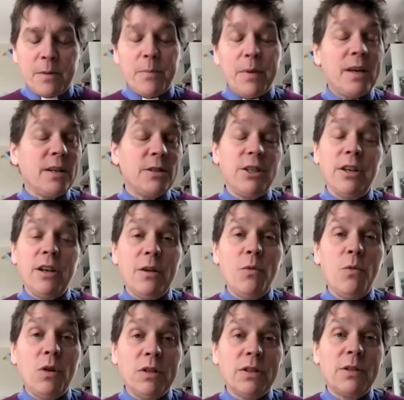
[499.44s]
Because, you know,
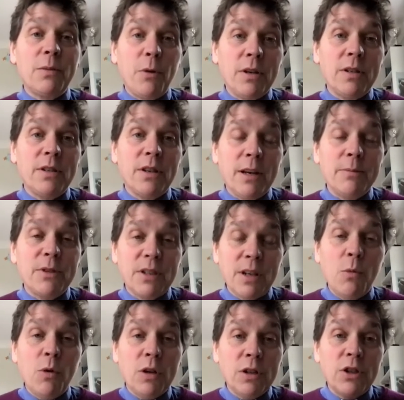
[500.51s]
once upon a time,
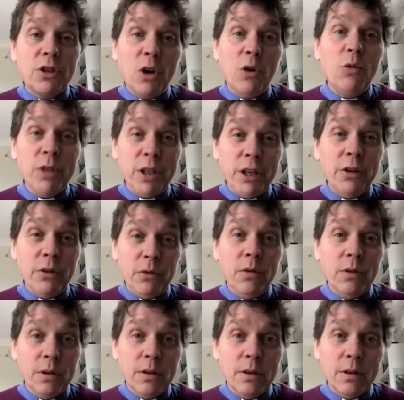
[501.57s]
someone told you,
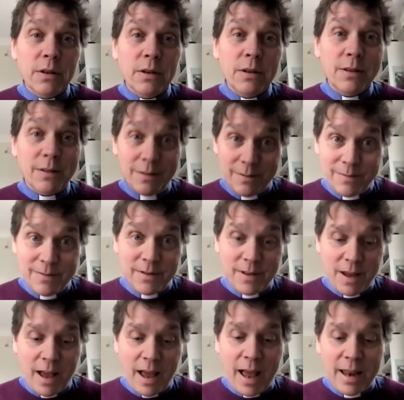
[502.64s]

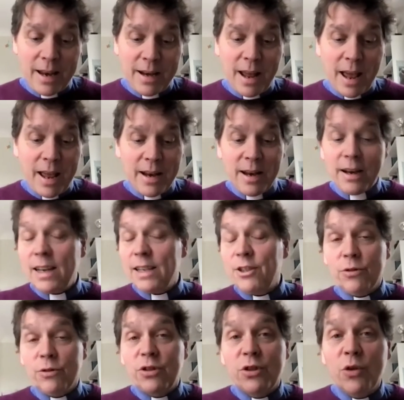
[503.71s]
and unless
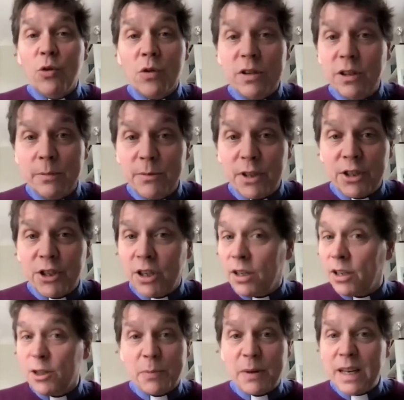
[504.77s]
you stalked them to
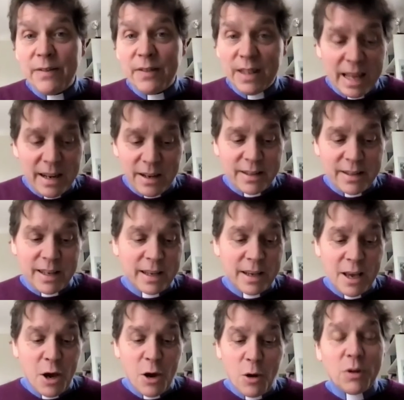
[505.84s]
church, but even then, I think
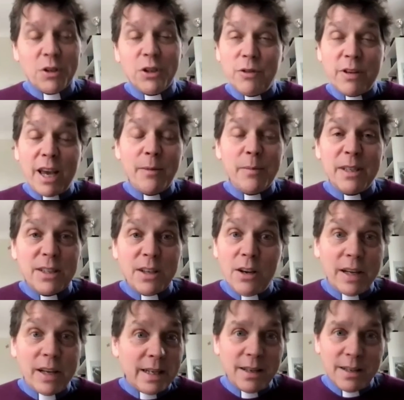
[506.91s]
once you came
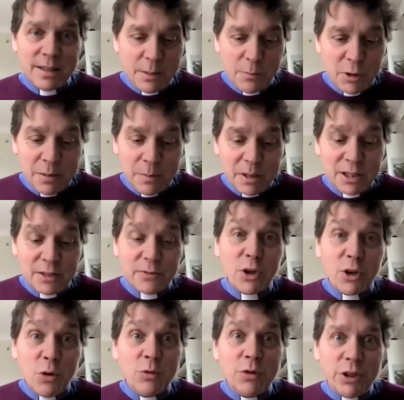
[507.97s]
inside, somebody must have
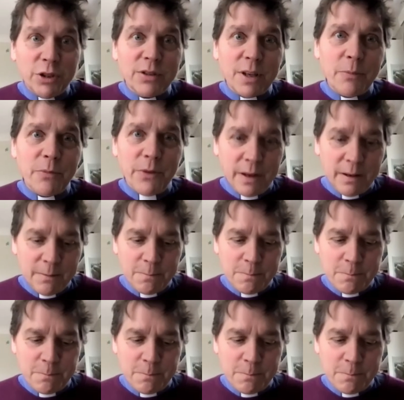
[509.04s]
told you something.